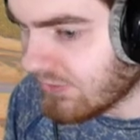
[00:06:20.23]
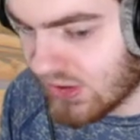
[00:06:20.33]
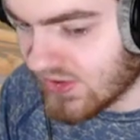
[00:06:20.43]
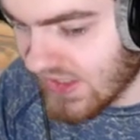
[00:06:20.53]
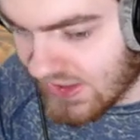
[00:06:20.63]

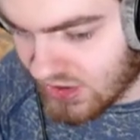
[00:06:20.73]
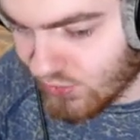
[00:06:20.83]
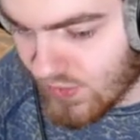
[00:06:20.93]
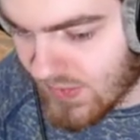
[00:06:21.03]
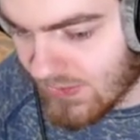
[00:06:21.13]
Because I actually
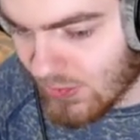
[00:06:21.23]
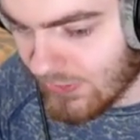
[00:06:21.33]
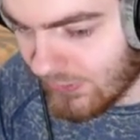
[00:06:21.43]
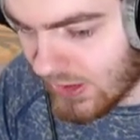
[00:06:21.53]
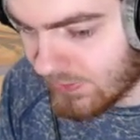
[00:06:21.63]
remember, I
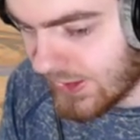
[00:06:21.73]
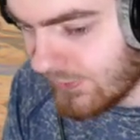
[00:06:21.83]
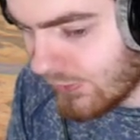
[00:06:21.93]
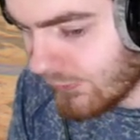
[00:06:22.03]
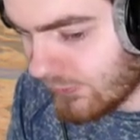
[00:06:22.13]
think I played
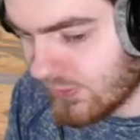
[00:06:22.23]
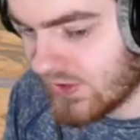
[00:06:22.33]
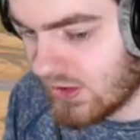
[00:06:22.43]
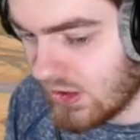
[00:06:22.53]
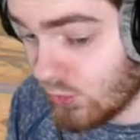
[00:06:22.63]
through the
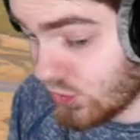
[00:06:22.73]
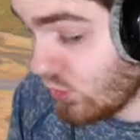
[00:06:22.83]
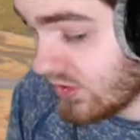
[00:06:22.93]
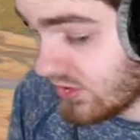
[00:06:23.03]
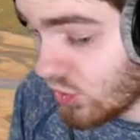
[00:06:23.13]
first game, which
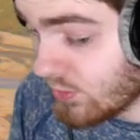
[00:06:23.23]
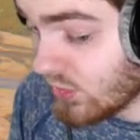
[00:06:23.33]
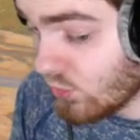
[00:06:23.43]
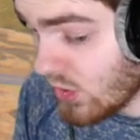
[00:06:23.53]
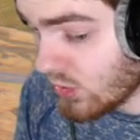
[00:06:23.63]
was an open
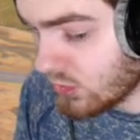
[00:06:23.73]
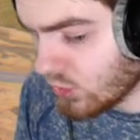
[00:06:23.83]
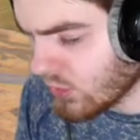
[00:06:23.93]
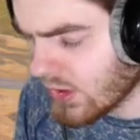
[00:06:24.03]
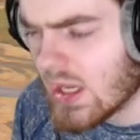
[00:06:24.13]
world,
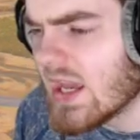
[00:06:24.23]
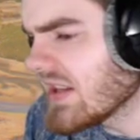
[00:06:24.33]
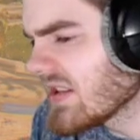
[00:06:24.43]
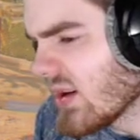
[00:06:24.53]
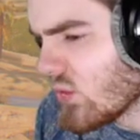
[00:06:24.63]
or in
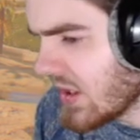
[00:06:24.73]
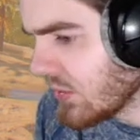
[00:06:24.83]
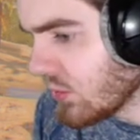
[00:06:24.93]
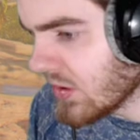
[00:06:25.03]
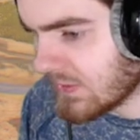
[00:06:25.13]
some way it
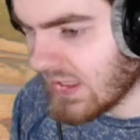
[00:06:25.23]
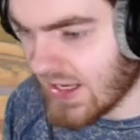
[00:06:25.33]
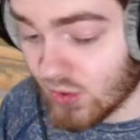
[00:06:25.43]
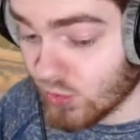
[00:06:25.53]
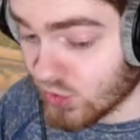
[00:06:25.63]
was, but
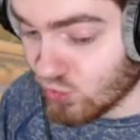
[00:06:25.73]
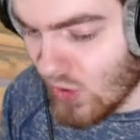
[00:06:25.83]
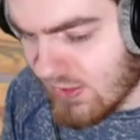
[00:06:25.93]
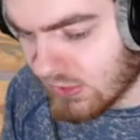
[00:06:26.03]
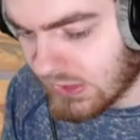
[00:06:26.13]
like it was
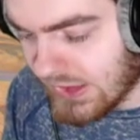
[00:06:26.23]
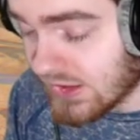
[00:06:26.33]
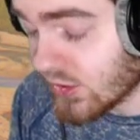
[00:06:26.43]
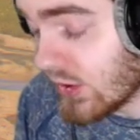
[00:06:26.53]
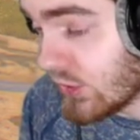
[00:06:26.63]
way more
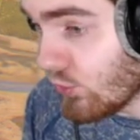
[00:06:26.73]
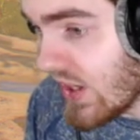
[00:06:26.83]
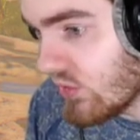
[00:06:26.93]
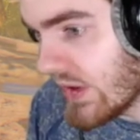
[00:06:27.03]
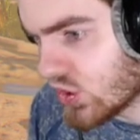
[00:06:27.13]
linear and
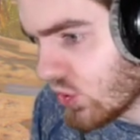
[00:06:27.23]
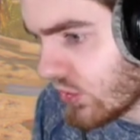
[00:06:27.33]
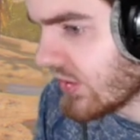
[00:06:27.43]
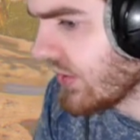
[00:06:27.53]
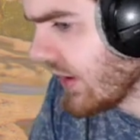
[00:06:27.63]
way
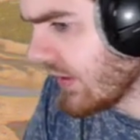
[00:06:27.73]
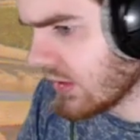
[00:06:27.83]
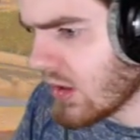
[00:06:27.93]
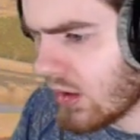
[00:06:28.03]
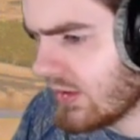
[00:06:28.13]
shorter, and I
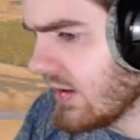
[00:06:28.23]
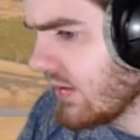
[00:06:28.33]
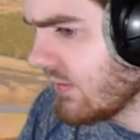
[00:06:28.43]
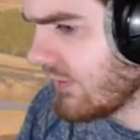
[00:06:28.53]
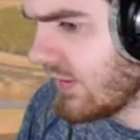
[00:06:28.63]
clocked
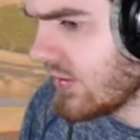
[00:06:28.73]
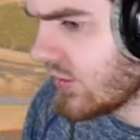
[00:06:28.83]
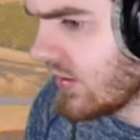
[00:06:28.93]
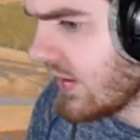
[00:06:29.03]
in and finished it